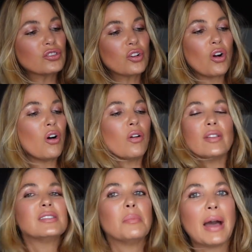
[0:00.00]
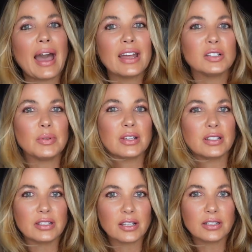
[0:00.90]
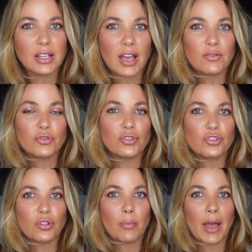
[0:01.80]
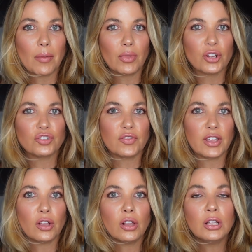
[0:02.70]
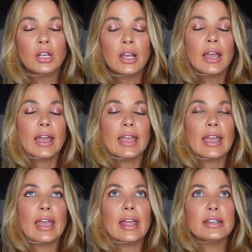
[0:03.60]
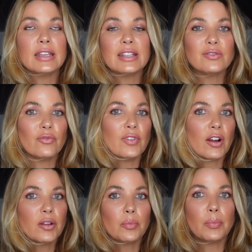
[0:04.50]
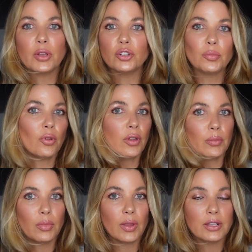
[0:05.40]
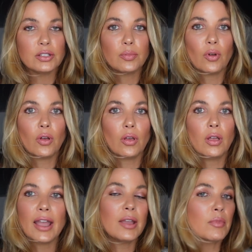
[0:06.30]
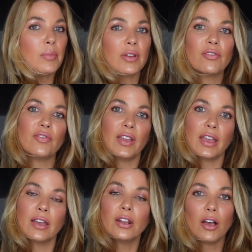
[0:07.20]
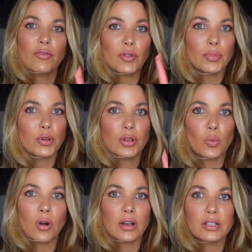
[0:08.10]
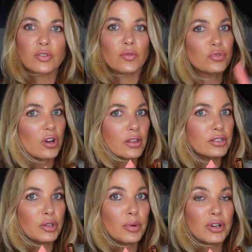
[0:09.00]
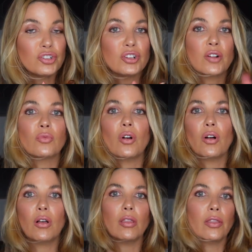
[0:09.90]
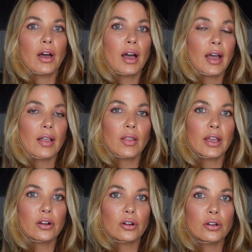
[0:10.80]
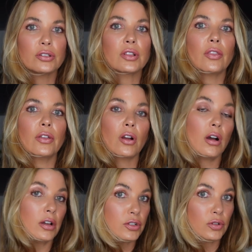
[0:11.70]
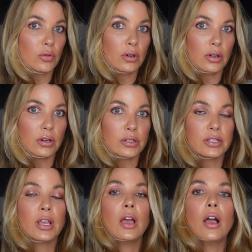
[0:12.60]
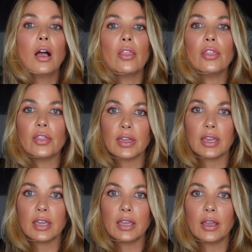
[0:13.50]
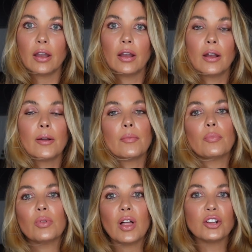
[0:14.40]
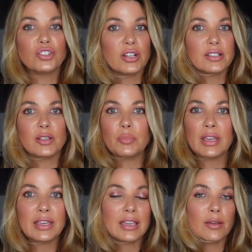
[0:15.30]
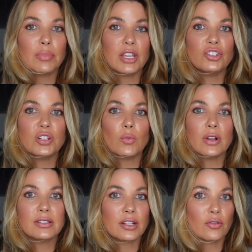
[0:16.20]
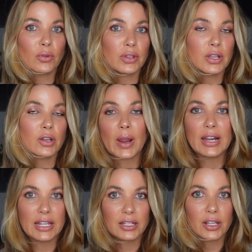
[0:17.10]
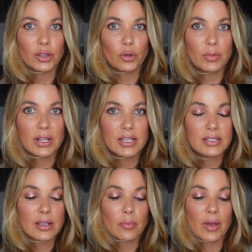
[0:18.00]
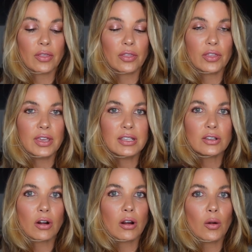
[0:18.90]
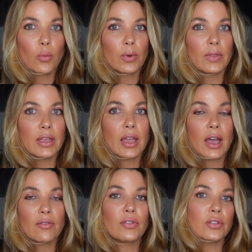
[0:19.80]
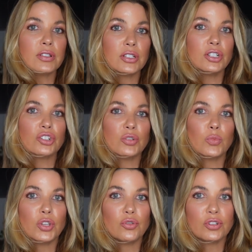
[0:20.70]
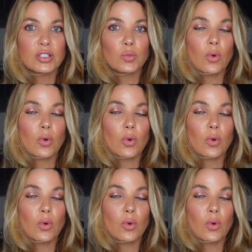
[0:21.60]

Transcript: call this matte because it doesn't have a traditional matte blush feel. And it's very buildable and blendable. am a big fan of the beauty wands from Charlotte Tilbury in general, the highlighters, the contours, the blushes, the pinky and peachy ones that are really radiant and luminous, but these are a really effortless addition when you just